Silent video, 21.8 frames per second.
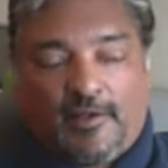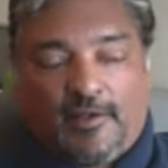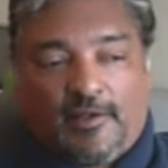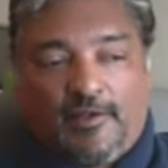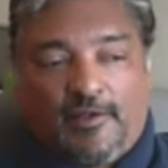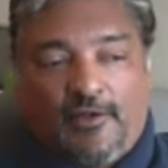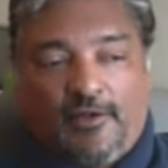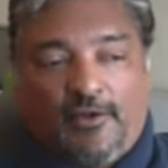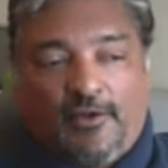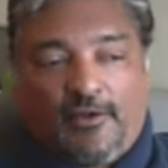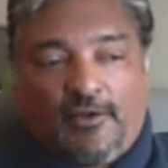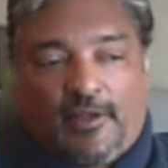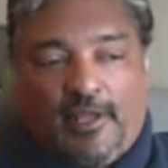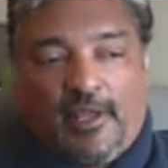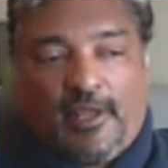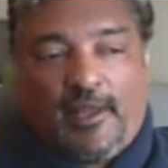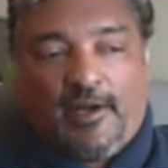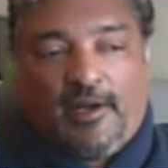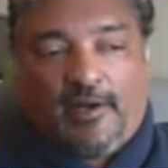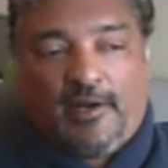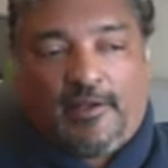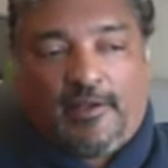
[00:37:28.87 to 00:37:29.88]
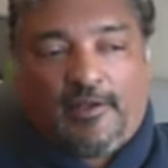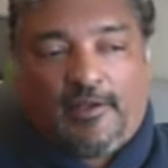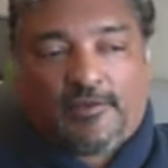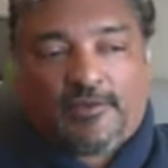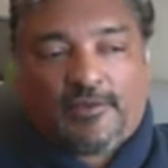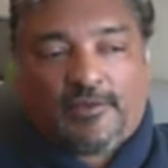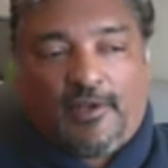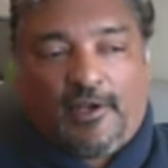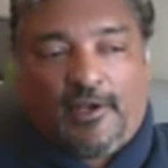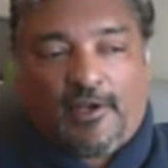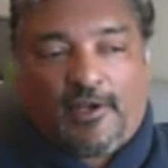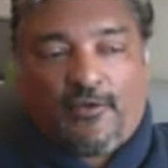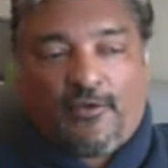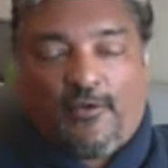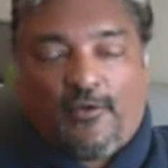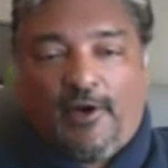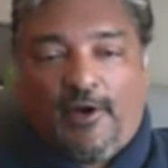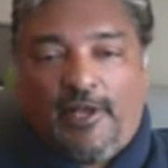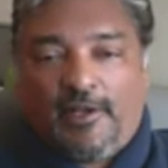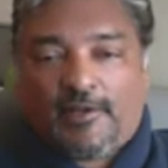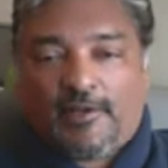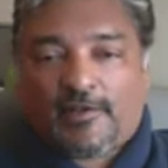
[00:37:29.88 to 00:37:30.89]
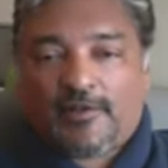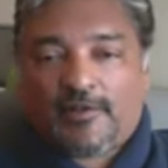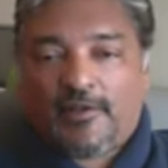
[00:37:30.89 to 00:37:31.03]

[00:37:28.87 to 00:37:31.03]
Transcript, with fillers: you know, Canada is not quite,